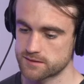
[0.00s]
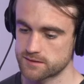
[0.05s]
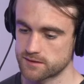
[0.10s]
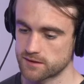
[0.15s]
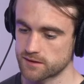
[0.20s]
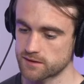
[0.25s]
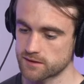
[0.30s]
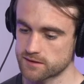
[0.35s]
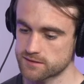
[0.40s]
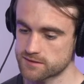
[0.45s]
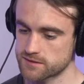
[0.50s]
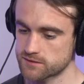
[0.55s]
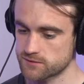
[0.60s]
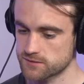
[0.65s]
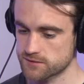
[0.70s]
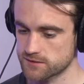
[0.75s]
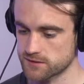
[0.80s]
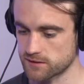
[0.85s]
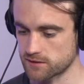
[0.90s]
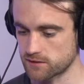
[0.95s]
And it's
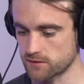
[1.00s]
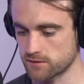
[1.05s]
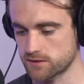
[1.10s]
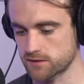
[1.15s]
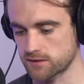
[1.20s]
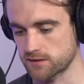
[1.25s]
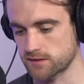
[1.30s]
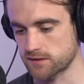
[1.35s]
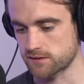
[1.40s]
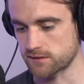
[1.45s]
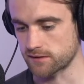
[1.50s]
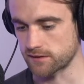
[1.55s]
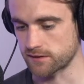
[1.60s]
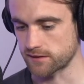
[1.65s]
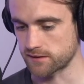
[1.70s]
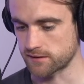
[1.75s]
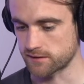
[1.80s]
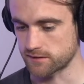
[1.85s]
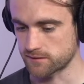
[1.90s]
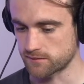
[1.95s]
interesting looking at
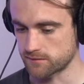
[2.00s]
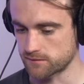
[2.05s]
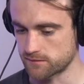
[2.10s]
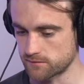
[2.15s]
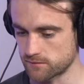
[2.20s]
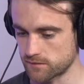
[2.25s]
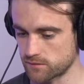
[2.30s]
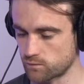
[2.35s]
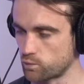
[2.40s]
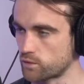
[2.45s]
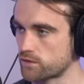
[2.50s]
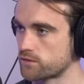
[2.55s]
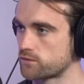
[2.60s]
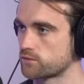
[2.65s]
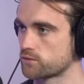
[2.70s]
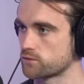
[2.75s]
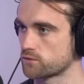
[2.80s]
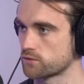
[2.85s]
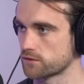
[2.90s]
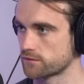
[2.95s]

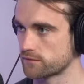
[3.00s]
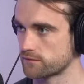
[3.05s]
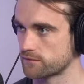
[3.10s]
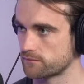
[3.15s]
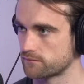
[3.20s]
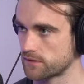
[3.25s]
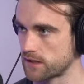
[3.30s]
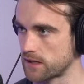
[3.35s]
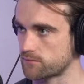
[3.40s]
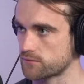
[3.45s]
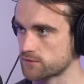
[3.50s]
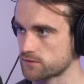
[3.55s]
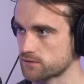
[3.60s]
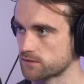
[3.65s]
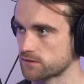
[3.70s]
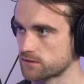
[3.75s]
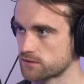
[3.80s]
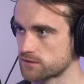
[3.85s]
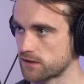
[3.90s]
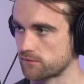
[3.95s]
withdrawal of capital
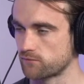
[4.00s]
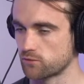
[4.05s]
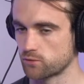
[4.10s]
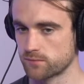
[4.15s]
in general,